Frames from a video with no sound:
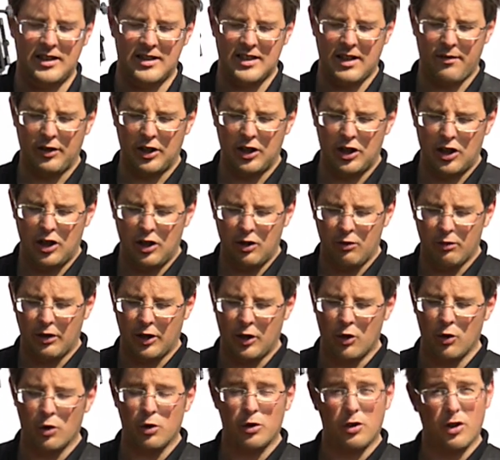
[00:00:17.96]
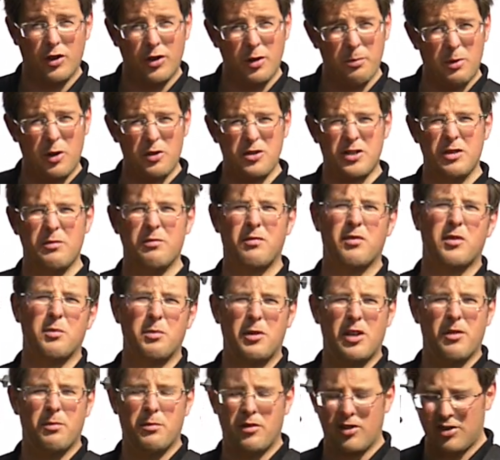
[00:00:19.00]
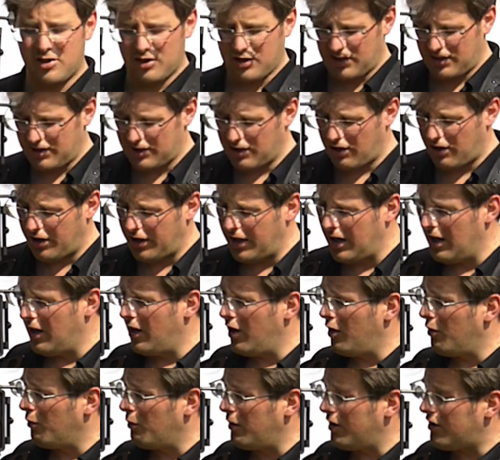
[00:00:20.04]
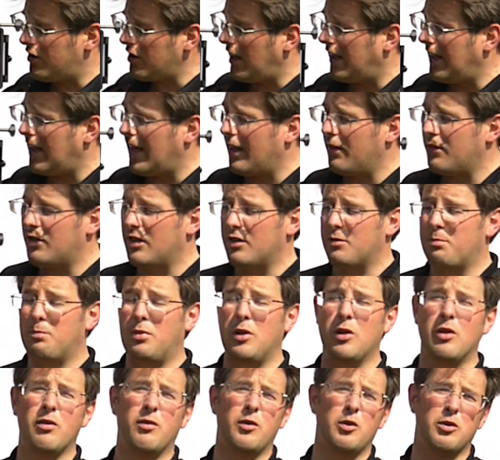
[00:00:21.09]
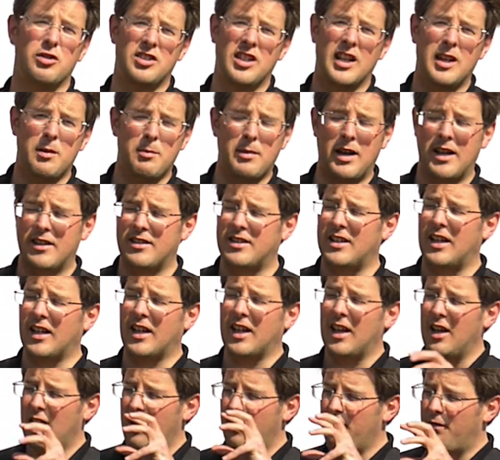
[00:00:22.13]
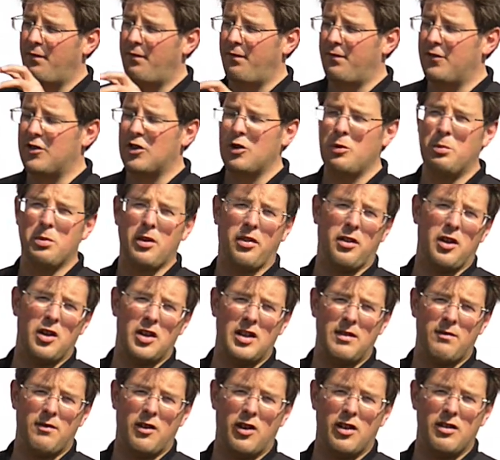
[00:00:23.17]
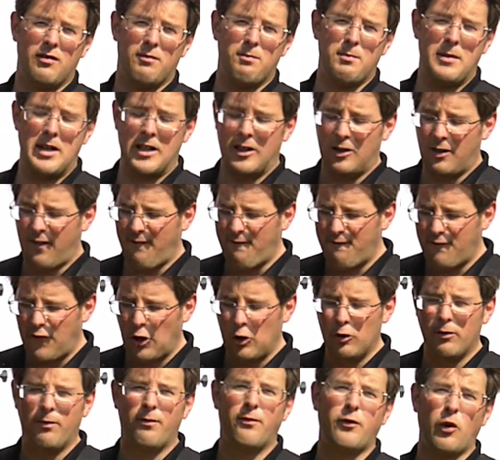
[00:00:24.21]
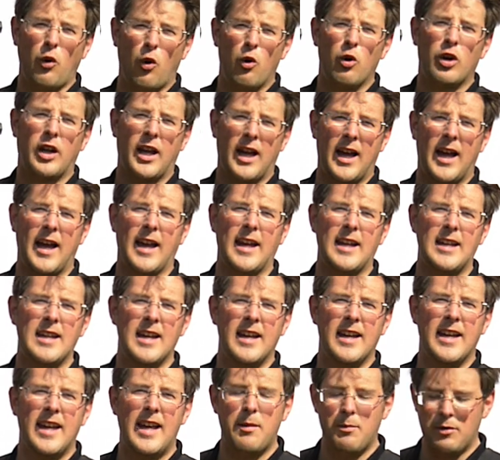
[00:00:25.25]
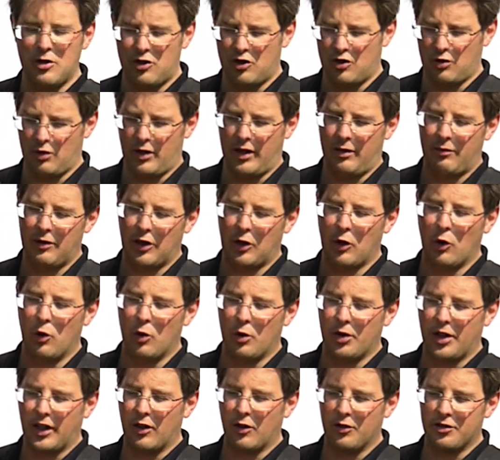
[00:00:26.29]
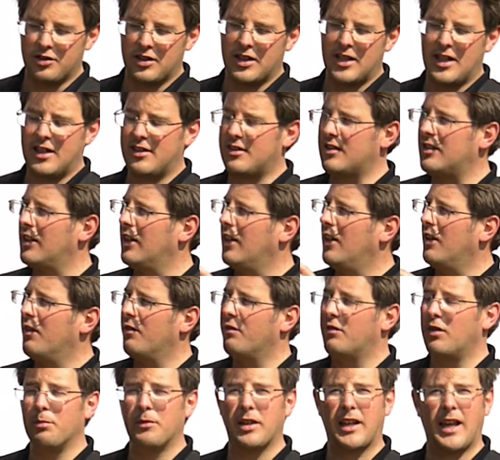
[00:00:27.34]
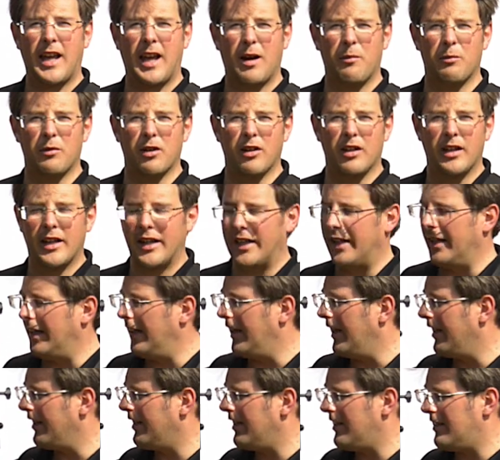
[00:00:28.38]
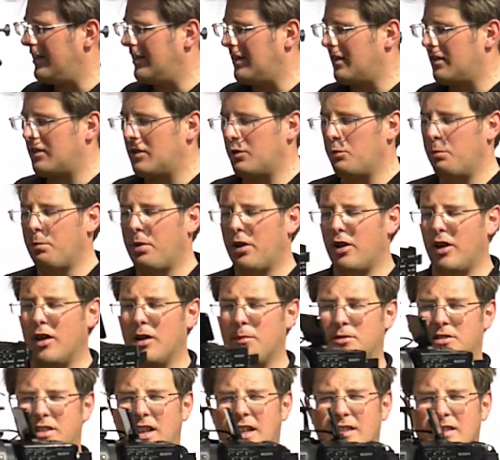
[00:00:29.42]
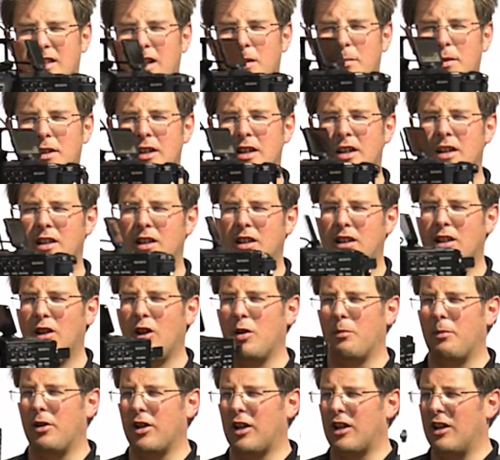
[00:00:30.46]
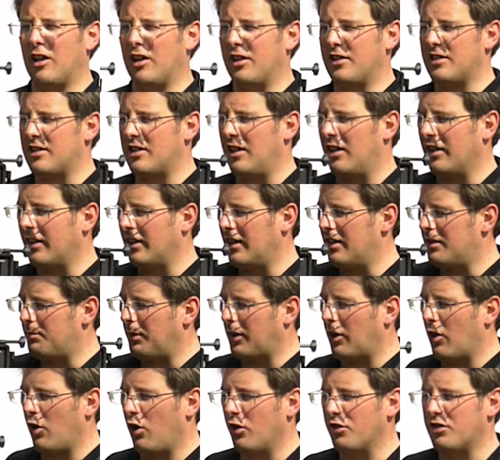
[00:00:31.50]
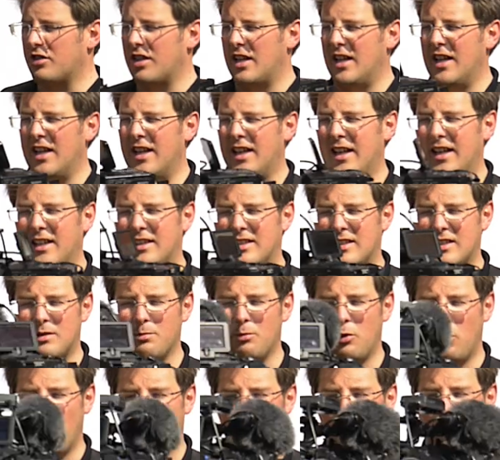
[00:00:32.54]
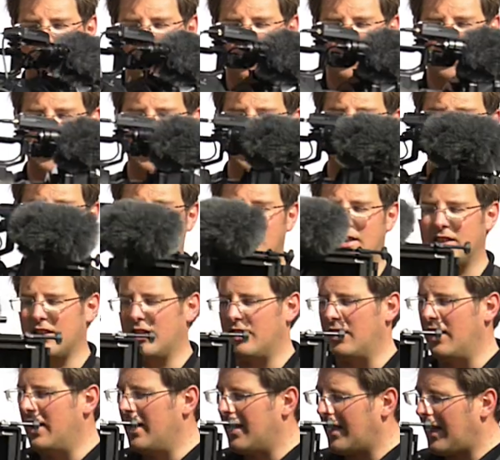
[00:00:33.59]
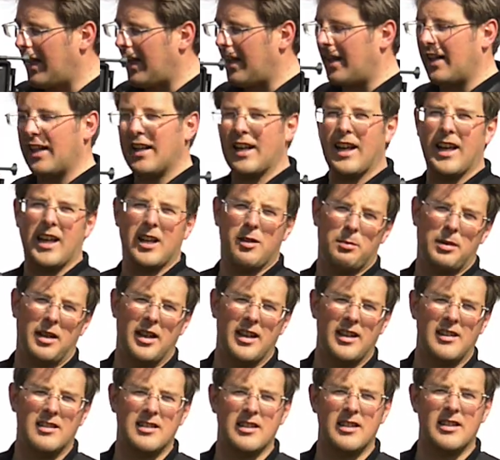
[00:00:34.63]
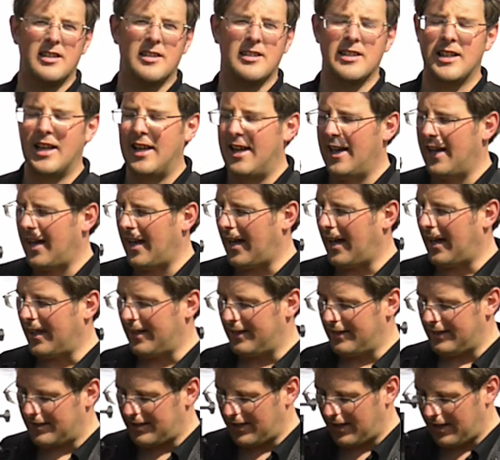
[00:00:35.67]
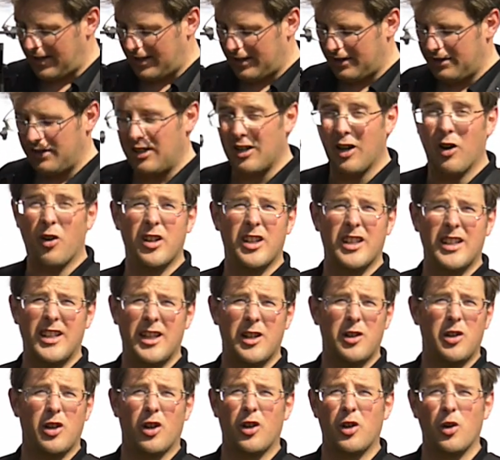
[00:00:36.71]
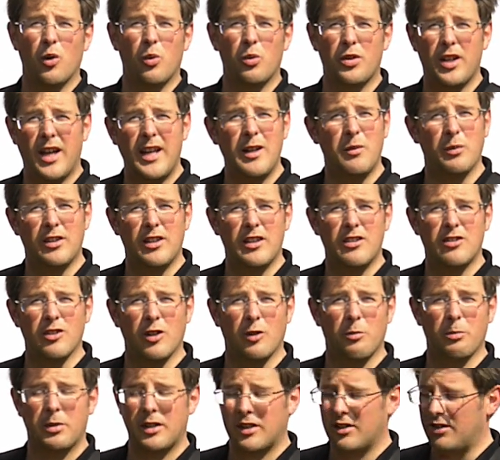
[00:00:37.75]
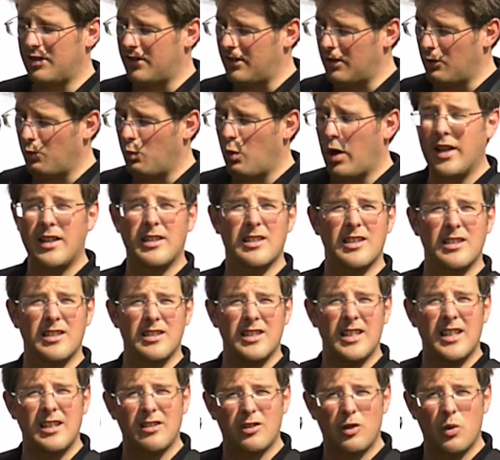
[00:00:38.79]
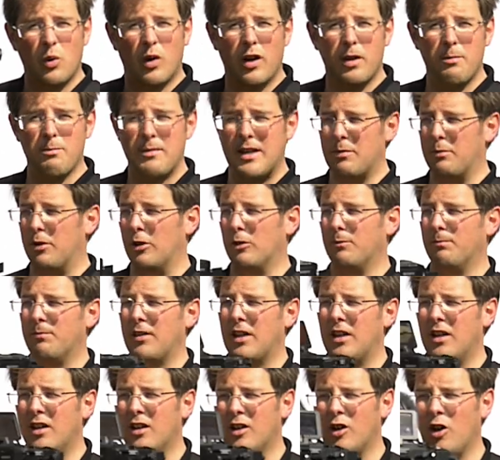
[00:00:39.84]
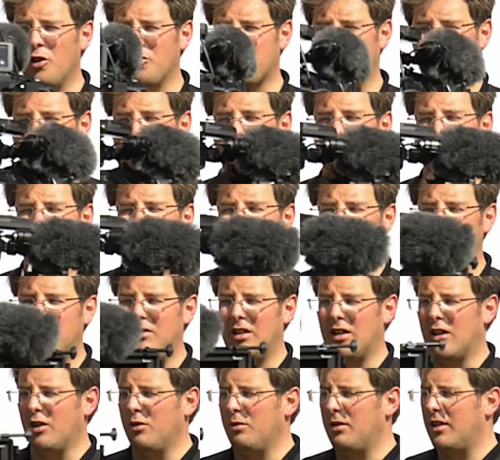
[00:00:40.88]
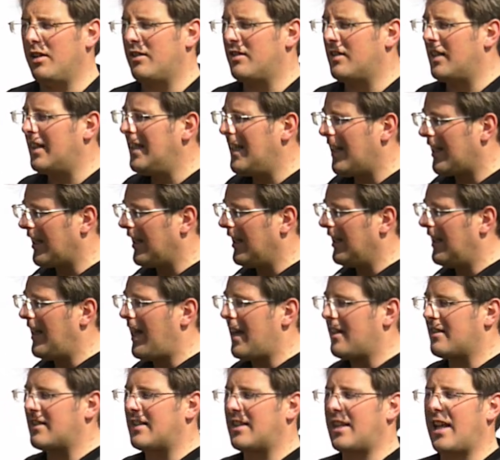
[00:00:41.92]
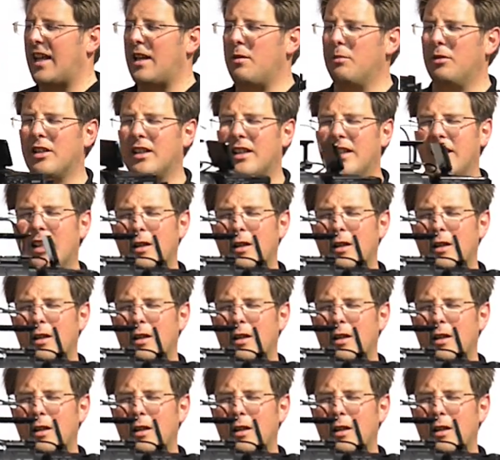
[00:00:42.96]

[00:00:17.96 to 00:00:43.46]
7Q recorder on the bottom from Convergent Design, which allows us beautiful cinematic super 35mm full 4K imagery recording onto this from the camera. And this is a superb setup. A lot of my clients like this because it's small, it's easy to get in and out of places, and you know, I can keep going all day with this on because the weight is quite minimal. Consequently, you know, it's a little less stable and a